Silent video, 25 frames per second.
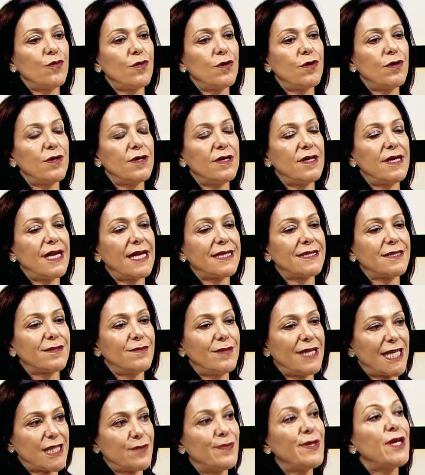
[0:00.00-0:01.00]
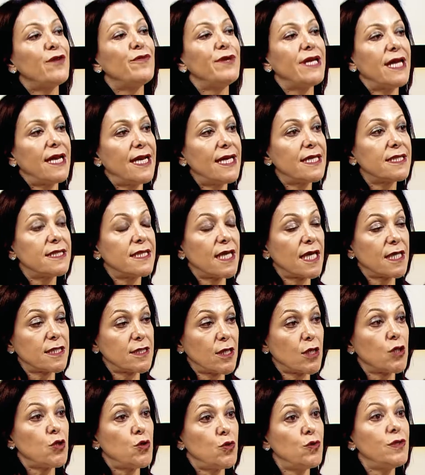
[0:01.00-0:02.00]
let's be realistic. So
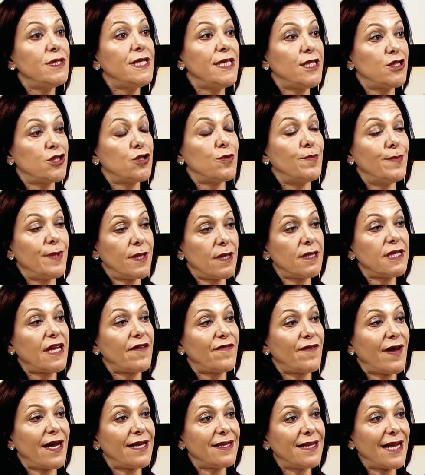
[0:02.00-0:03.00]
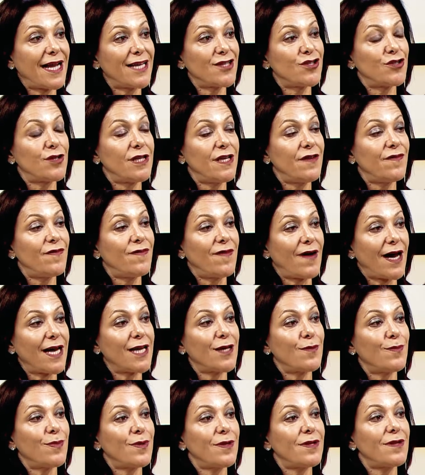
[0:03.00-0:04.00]
you need to build a financially
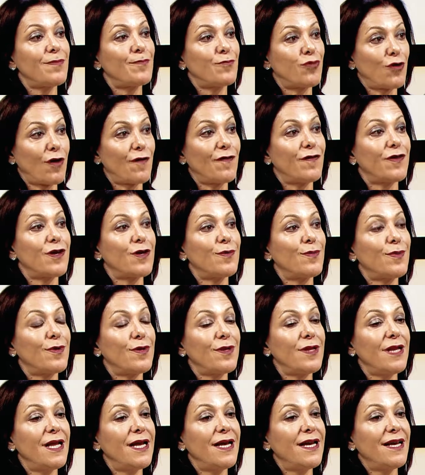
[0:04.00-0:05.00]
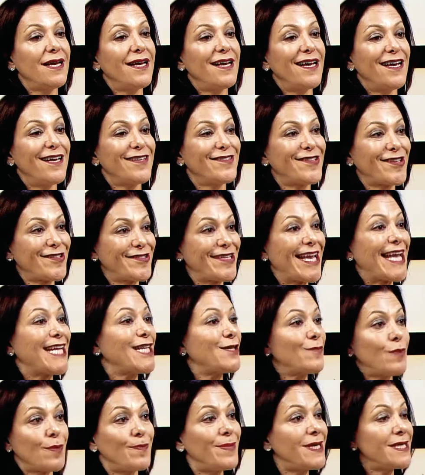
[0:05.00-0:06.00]
viable, profitable,
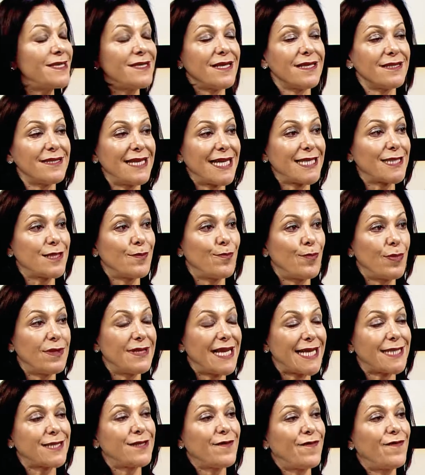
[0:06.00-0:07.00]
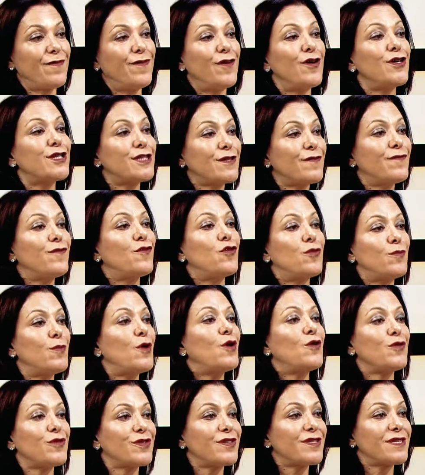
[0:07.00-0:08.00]
sustainable business. That's the first and
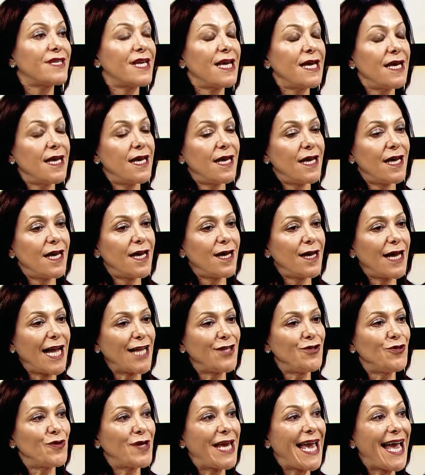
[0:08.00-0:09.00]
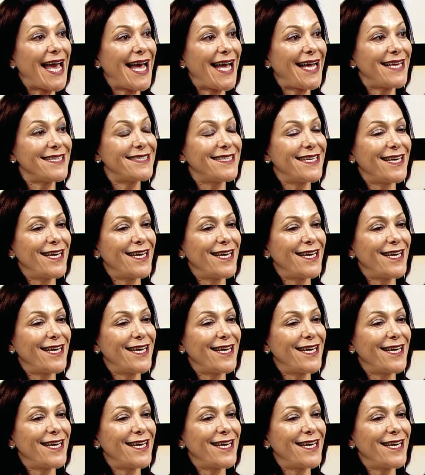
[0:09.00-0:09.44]
foremost. And you can't